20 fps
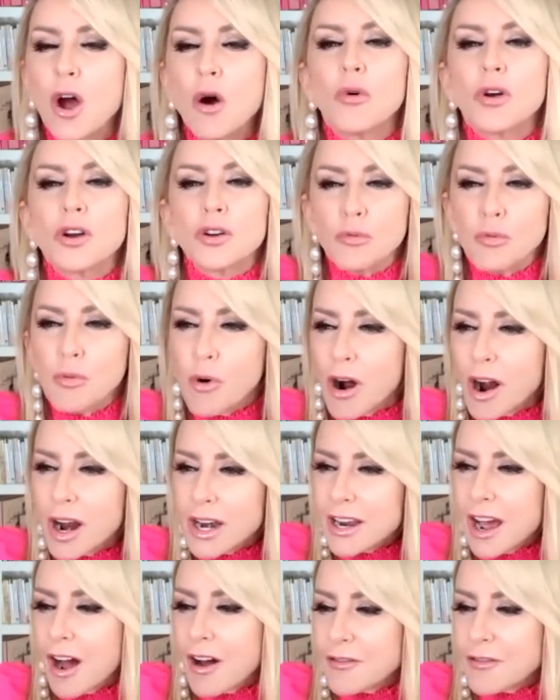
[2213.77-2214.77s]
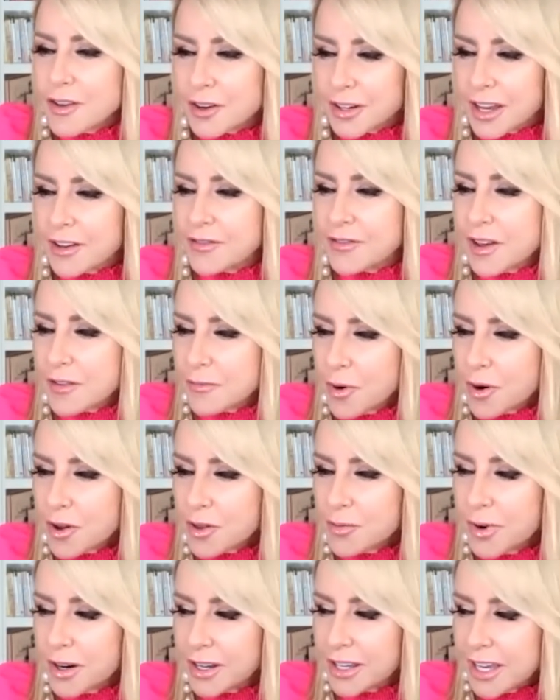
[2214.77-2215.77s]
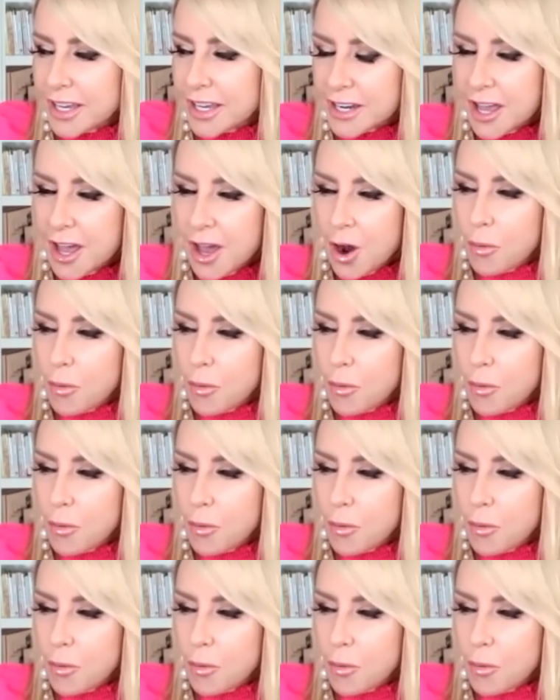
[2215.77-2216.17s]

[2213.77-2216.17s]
When one of your, if you have more than one kid,